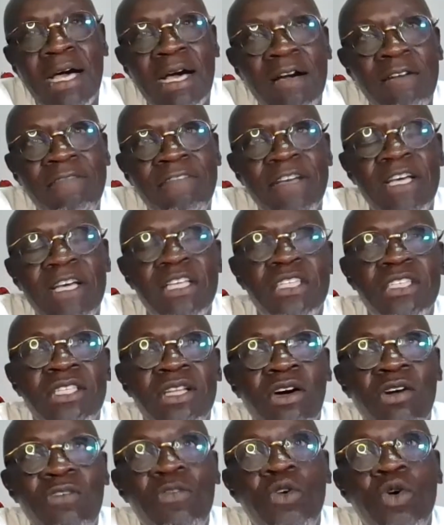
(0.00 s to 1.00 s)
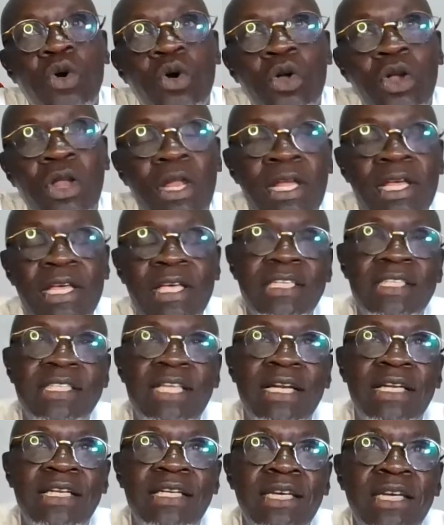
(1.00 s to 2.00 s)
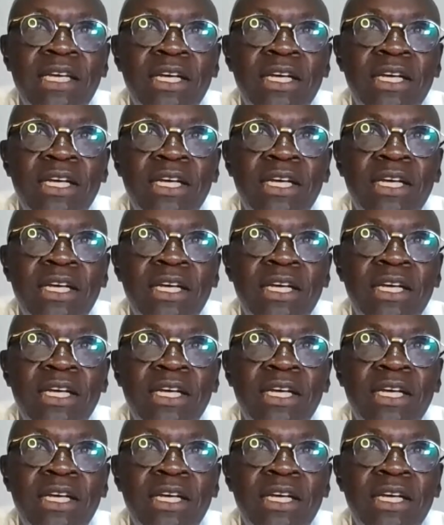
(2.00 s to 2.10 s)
first of all, is that,